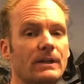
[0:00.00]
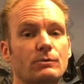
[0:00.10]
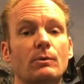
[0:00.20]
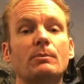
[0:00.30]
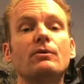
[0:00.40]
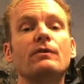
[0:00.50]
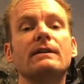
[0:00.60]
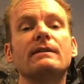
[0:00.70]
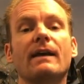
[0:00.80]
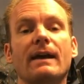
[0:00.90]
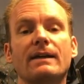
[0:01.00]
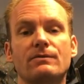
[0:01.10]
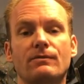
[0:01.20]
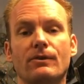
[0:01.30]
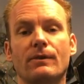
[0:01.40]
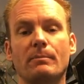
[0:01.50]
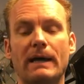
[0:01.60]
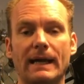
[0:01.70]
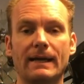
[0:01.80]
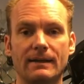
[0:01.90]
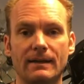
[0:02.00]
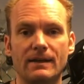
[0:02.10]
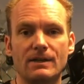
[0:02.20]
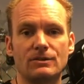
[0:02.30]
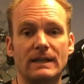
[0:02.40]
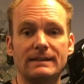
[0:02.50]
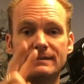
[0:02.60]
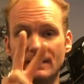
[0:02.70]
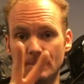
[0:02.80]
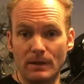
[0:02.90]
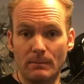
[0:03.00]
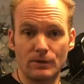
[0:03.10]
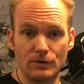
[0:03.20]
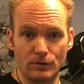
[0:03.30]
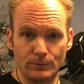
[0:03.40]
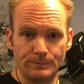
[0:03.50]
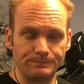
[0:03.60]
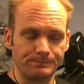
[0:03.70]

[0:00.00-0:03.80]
is we're moving the tanks further back. So that's tip number two.